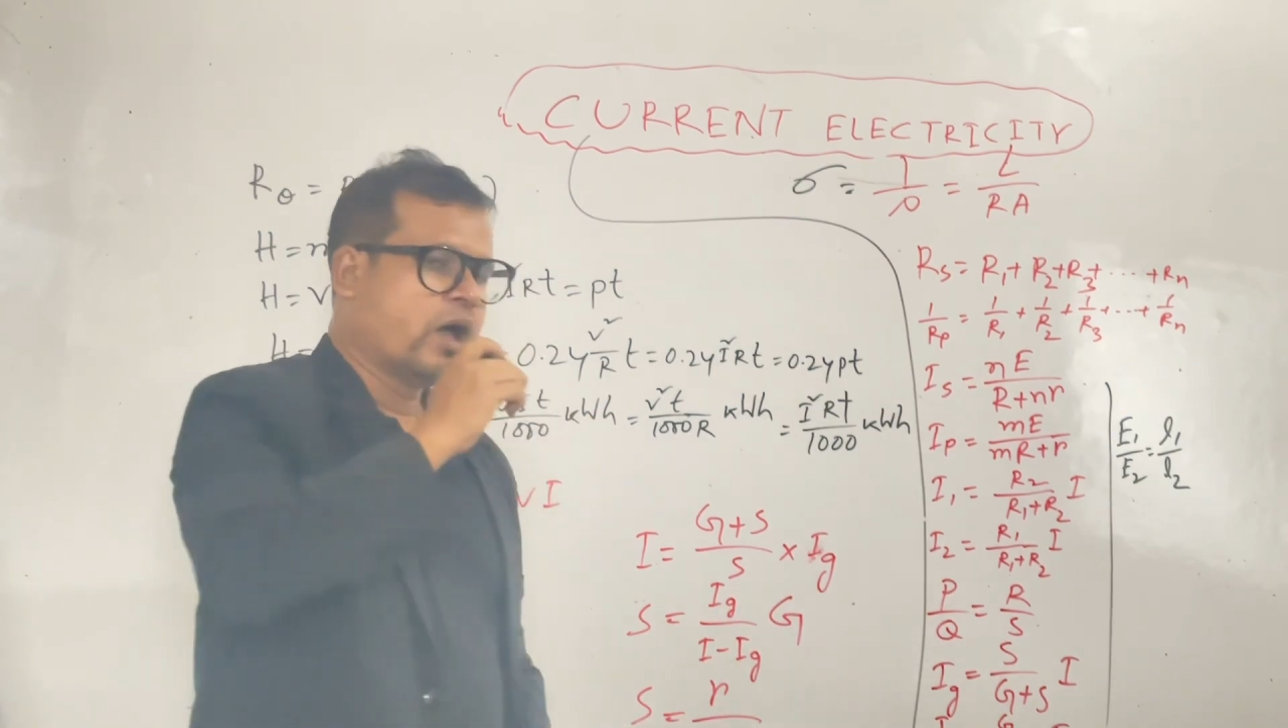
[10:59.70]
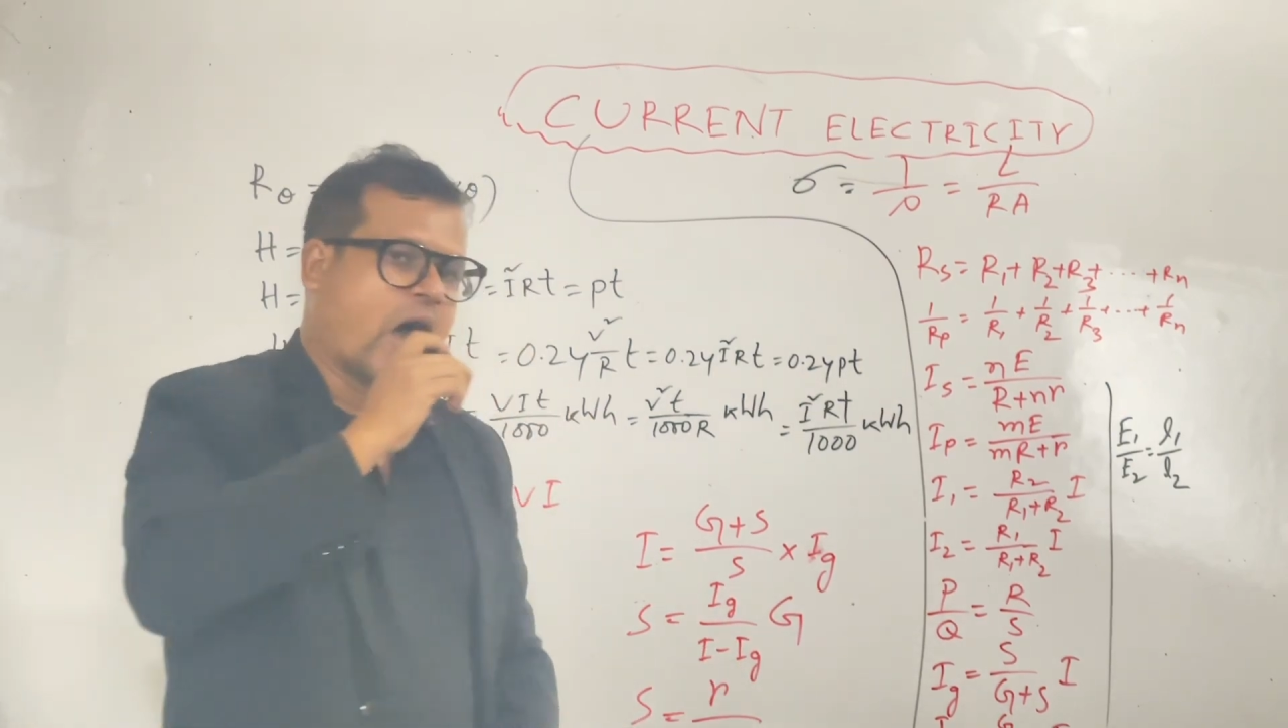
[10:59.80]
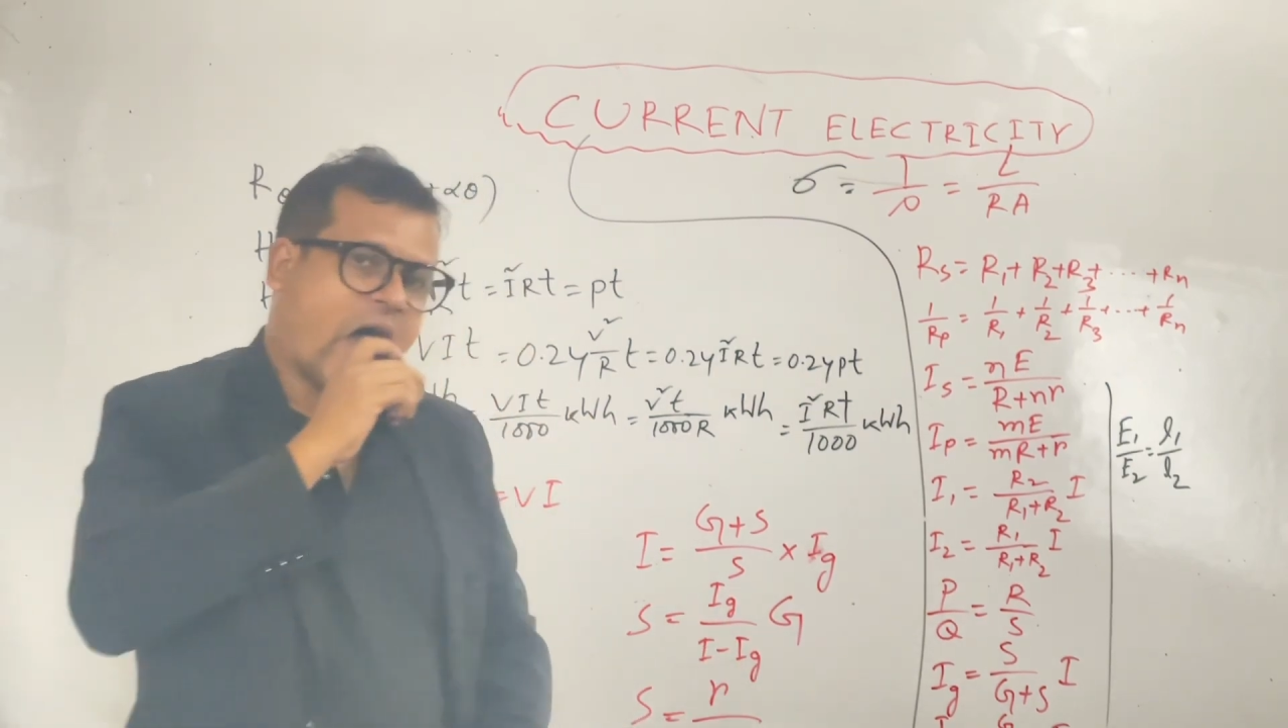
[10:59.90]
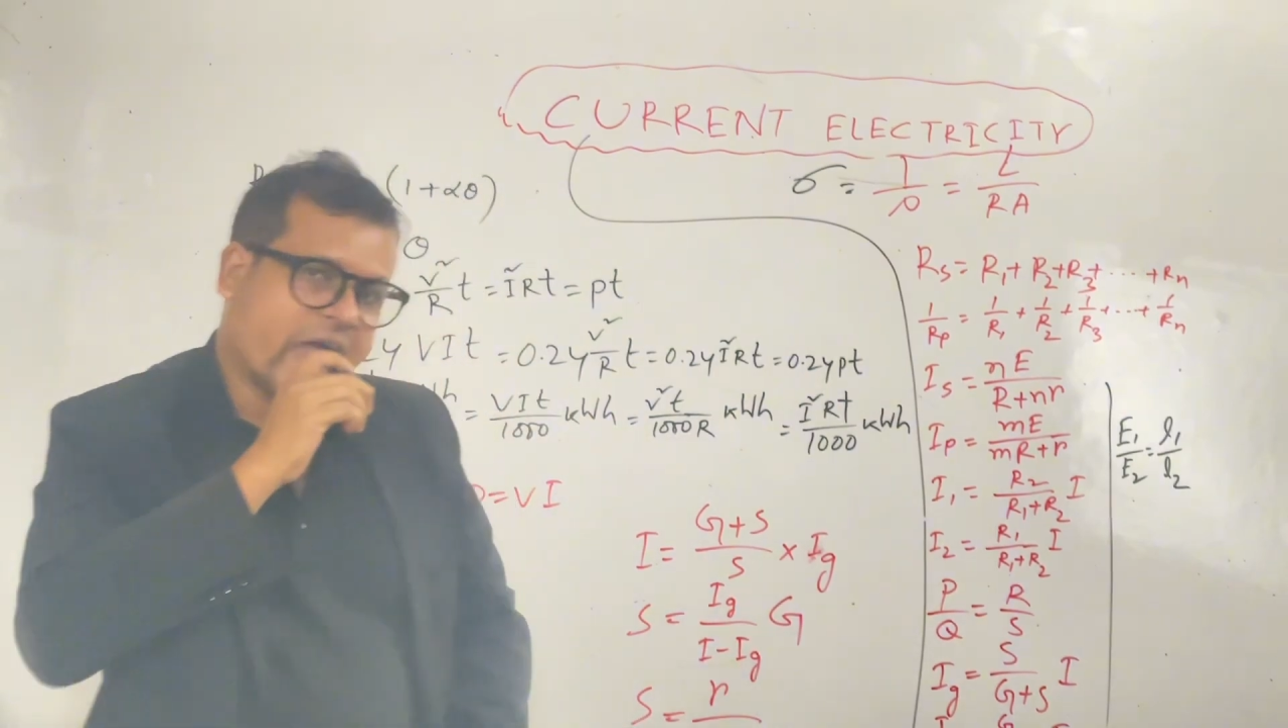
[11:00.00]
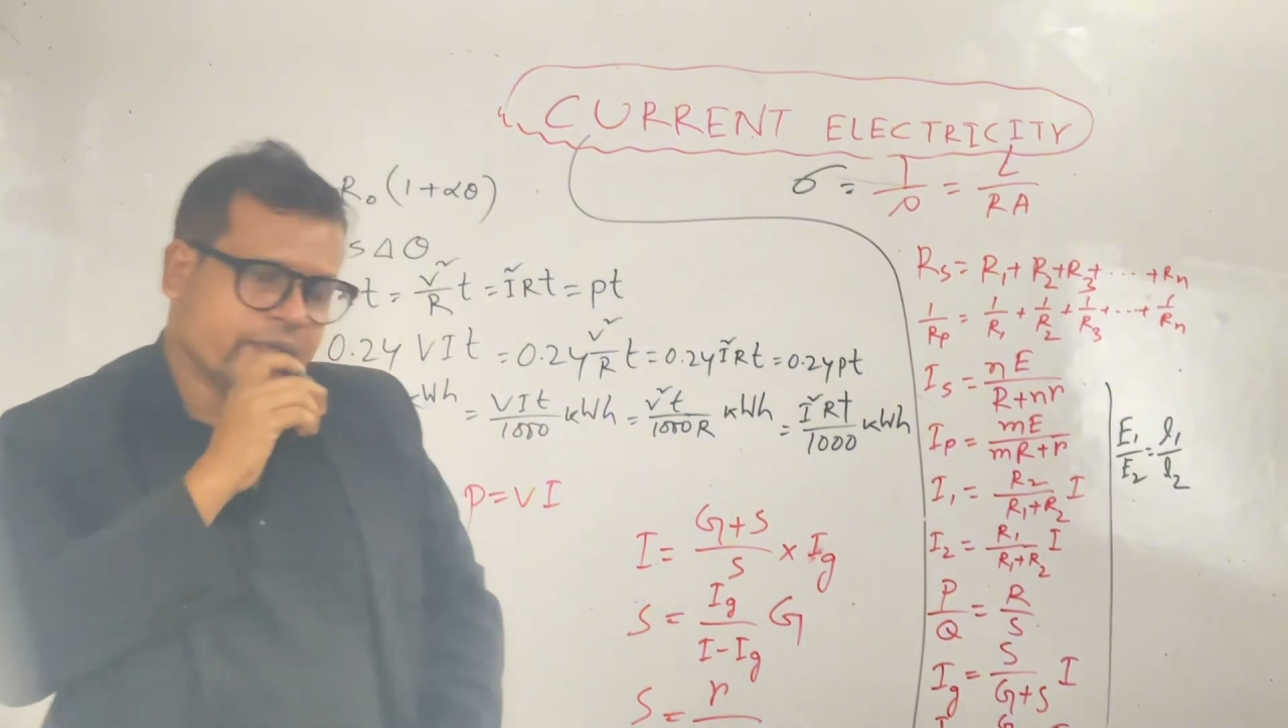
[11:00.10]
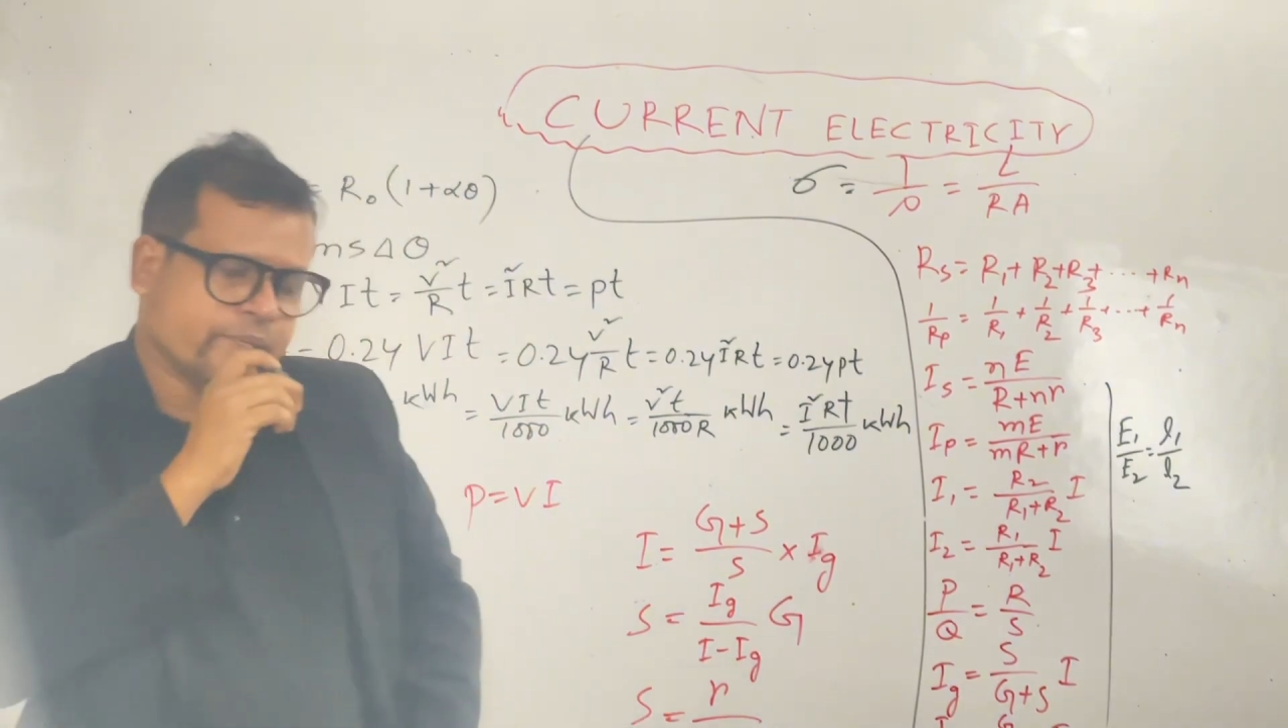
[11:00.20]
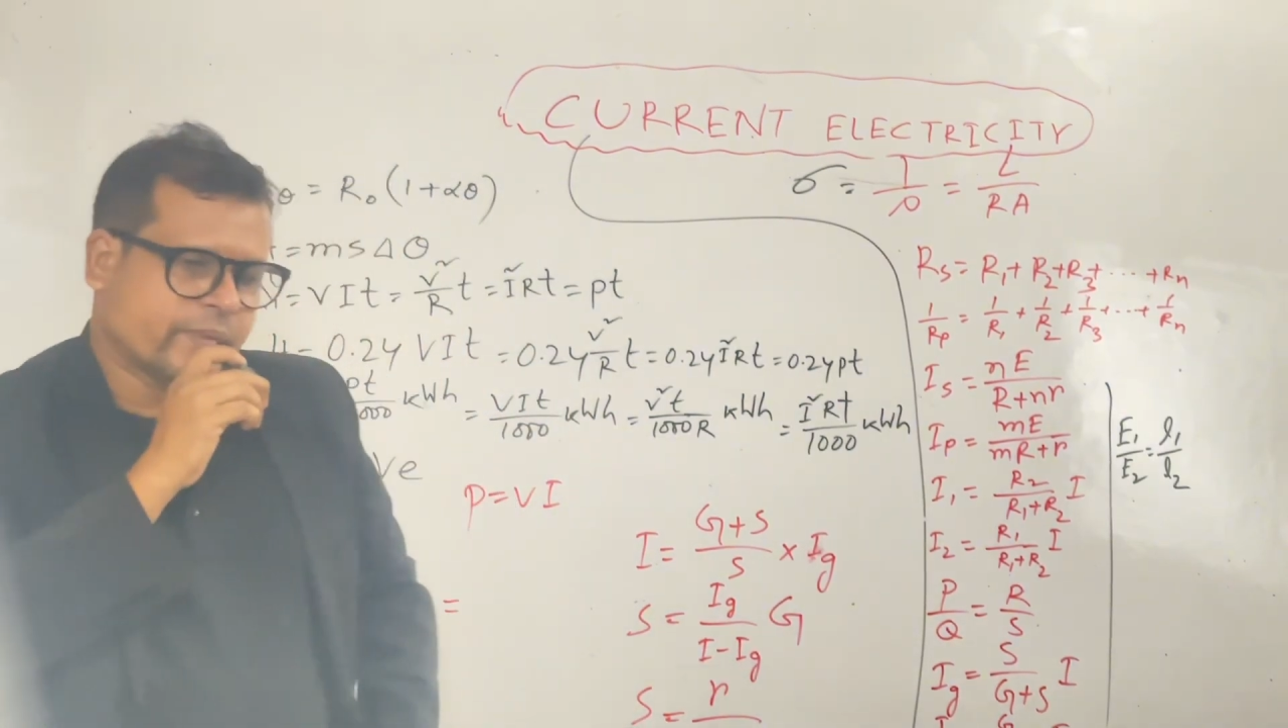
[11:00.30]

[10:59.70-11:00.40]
I